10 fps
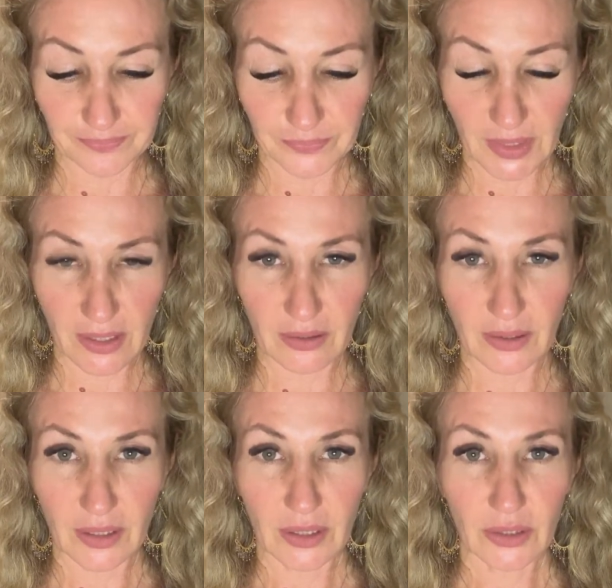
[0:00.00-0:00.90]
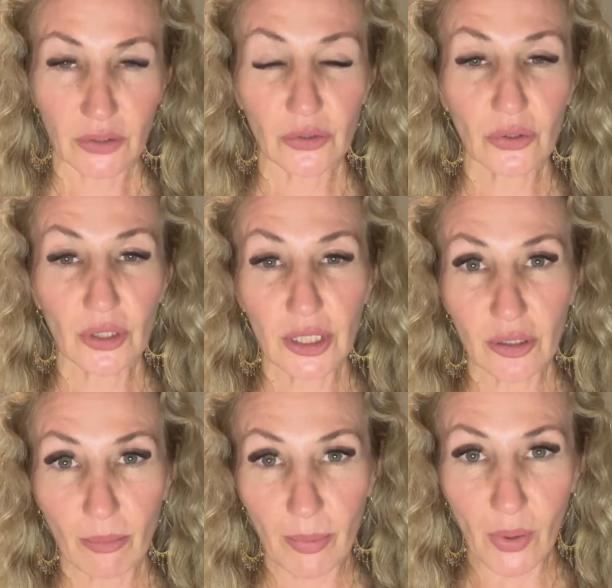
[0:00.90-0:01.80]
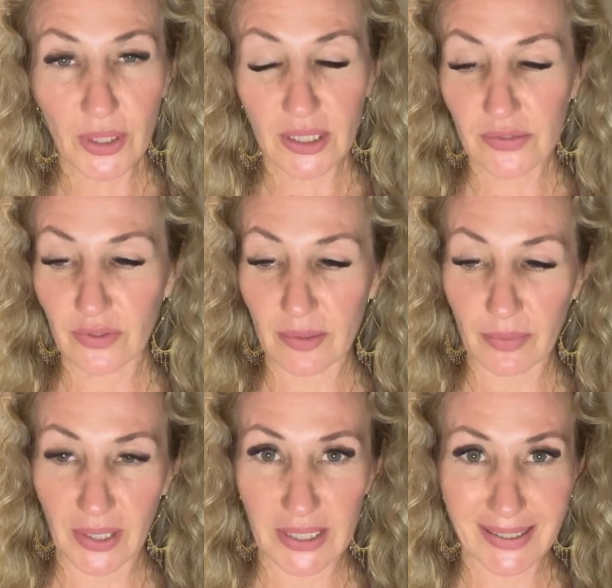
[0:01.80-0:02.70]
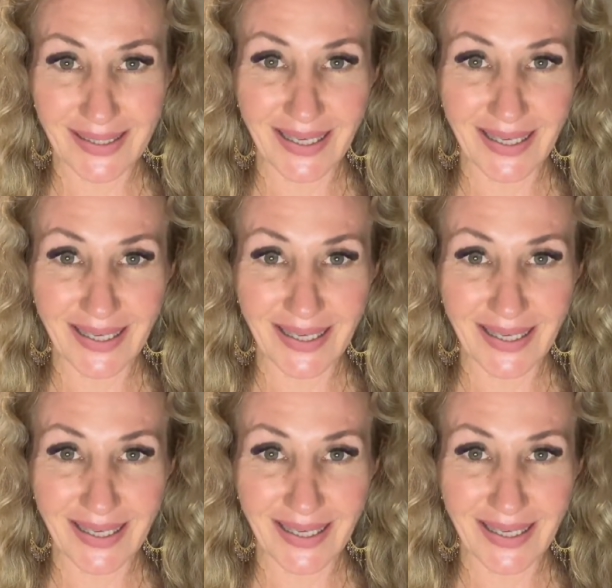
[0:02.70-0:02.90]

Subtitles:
like not only your body is vibrating